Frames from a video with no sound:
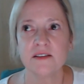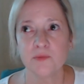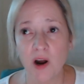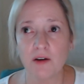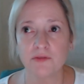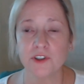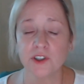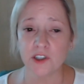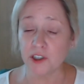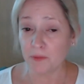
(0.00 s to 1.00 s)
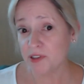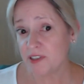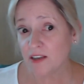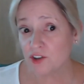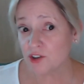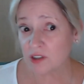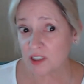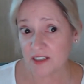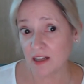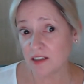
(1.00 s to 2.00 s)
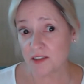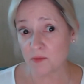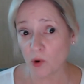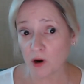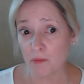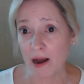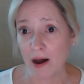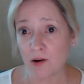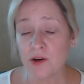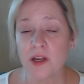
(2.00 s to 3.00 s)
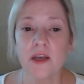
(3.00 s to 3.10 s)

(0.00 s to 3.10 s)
proffer could potentially tell us more about